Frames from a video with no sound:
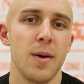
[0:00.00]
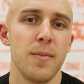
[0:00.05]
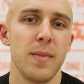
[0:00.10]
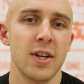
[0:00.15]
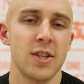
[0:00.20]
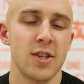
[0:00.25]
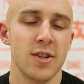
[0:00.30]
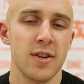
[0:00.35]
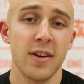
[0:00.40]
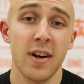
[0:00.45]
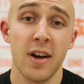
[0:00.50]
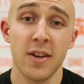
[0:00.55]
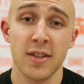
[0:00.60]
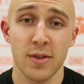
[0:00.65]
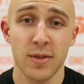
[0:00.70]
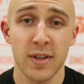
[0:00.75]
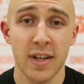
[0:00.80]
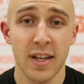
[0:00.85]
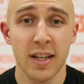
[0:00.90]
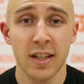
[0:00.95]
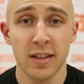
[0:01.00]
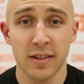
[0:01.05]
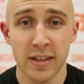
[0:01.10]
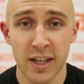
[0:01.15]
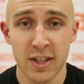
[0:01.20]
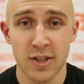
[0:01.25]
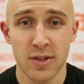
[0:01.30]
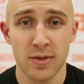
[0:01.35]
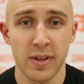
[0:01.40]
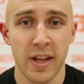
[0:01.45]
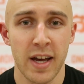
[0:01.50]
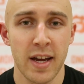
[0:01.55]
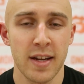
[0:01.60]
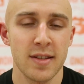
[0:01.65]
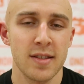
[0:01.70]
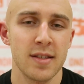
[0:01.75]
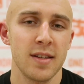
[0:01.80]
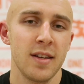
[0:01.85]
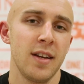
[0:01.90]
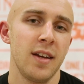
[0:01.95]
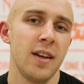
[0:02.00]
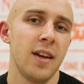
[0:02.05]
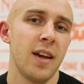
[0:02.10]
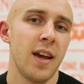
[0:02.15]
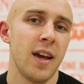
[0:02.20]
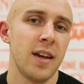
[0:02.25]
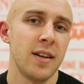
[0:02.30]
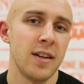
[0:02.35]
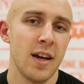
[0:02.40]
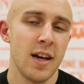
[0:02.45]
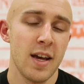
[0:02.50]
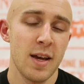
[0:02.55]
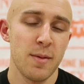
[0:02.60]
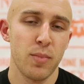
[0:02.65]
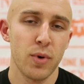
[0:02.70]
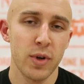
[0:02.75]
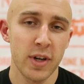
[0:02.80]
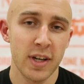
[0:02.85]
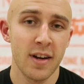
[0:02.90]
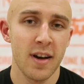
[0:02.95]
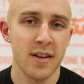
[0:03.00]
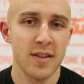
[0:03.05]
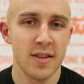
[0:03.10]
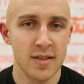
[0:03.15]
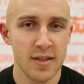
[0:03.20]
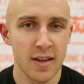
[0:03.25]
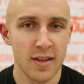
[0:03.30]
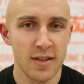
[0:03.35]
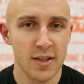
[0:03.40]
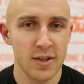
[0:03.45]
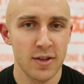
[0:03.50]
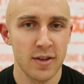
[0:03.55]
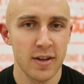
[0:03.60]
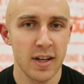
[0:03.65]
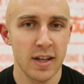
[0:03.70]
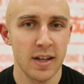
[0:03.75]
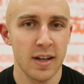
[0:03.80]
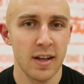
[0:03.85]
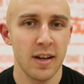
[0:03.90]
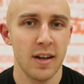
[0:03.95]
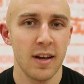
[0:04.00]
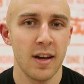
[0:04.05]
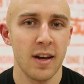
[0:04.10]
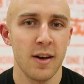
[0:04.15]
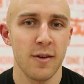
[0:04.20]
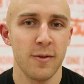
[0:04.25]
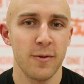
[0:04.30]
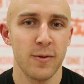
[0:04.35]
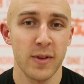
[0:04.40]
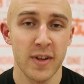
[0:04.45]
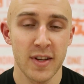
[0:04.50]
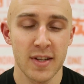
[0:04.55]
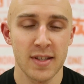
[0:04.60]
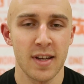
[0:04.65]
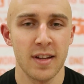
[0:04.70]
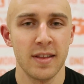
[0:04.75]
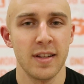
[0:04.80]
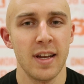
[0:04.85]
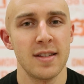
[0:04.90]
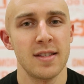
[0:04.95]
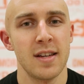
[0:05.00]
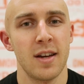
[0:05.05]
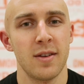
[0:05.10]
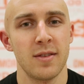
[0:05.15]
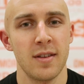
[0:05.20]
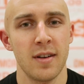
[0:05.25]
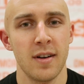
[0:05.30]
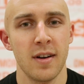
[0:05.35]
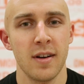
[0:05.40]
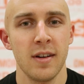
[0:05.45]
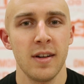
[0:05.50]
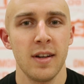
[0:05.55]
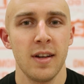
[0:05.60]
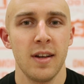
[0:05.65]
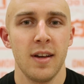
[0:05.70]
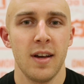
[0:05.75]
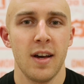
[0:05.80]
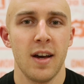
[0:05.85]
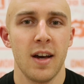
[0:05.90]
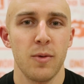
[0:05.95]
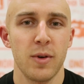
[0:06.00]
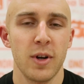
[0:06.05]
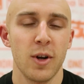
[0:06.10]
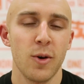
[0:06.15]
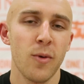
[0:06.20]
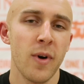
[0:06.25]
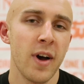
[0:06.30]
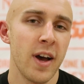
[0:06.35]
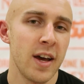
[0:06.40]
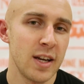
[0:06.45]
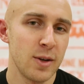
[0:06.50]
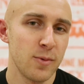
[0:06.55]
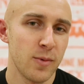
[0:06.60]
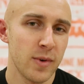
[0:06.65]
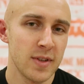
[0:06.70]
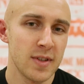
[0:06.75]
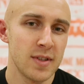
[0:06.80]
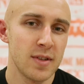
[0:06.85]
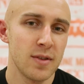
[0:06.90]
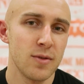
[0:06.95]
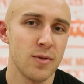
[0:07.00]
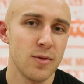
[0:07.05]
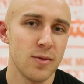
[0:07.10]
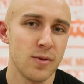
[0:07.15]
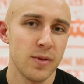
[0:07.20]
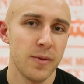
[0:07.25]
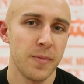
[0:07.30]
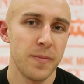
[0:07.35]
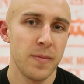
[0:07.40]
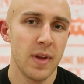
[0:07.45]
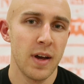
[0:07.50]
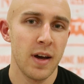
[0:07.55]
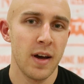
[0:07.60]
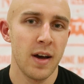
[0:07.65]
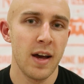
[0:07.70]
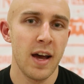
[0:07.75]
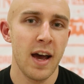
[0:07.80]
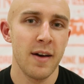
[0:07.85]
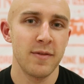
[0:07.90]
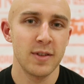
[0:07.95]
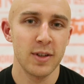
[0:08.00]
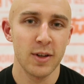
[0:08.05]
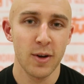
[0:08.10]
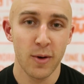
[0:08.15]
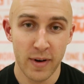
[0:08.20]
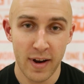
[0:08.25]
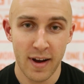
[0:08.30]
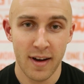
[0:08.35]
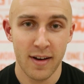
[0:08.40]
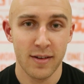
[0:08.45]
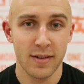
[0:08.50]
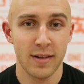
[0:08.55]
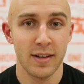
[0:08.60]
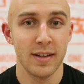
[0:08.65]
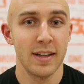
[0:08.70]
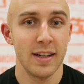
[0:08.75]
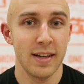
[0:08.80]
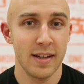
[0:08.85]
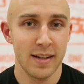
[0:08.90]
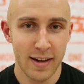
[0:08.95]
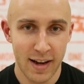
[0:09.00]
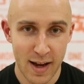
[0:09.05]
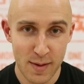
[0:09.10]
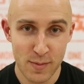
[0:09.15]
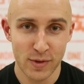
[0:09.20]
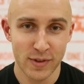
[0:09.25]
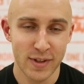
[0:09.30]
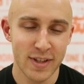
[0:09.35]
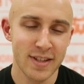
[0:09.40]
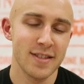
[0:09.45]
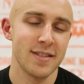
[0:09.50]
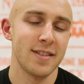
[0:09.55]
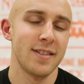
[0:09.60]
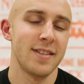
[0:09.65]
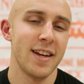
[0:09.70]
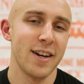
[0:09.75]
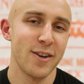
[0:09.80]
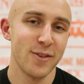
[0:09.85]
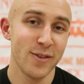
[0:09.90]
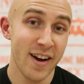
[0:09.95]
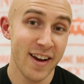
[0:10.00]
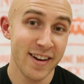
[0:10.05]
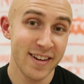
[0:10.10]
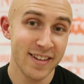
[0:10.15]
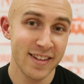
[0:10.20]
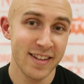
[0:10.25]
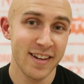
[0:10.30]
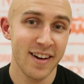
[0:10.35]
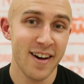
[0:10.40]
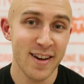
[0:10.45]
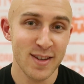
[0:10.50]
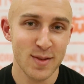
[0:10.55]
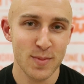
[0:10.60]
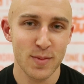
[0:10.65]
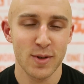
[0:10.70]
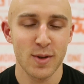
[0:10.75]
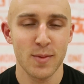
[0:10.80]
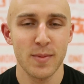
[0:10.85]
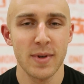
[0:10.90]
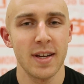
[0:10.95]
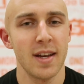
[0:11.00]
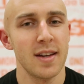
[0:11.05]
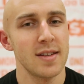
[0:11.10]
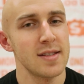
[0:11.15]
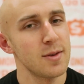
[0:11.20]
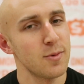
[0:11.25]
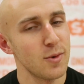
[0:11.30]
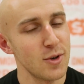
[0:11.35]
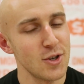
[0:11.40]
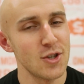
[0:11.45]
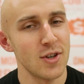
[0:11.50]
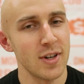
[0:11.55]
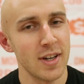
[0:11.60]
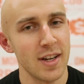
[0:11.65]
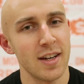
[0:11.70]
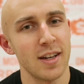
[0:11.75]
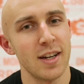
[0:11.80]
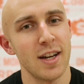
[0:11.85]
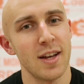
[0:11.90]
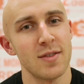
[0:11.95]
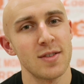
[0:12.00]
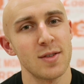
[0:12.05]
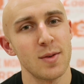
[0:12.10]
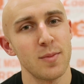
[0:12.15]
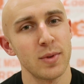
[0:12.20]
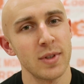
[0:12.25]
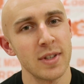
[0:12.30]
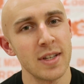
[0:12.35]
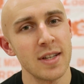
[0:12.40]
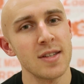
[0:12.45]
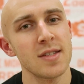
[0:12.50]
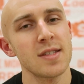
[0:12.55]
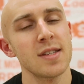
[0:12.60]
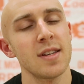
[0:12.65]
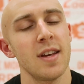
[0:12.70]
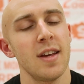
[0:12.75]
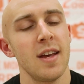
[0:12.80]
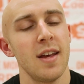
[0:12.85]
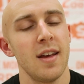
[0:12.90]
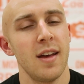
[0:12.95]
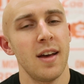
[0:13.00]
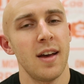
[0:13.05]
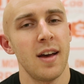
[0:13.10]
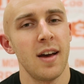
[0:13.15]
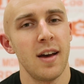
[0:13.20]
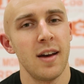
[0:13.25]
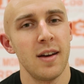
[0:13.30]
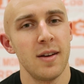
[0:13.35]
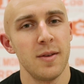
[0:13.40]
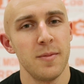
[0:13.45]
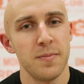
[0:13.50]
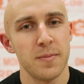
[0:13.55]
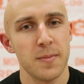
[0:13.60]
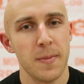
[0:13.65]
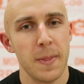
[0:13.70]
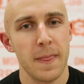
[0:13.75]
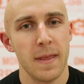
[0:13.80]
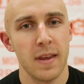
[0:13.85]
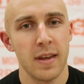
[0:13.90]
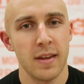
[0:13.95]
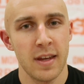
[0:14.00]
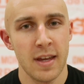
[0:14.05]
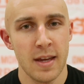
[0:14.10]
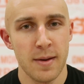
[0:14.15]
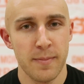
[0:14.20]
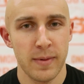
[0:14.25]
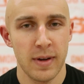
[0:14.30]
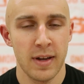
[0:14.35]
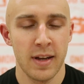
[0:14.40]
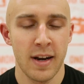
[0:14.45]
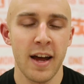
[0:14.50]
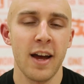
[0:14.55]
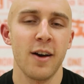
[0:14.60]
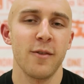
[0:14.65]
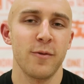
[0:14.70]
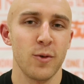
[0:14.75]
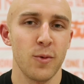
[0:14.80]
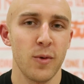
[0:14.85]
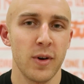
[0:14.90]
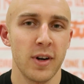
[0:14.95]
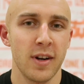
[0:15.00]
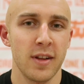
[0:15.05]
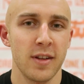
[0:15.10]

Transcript: Make sure you're also getting electrolytes and putting on sunscreen for the sun that's out there. We don't want anyone to have to go down and get an ambulance and take a ride to the hospital because they weren't drinking enough. So please keep an eye out for one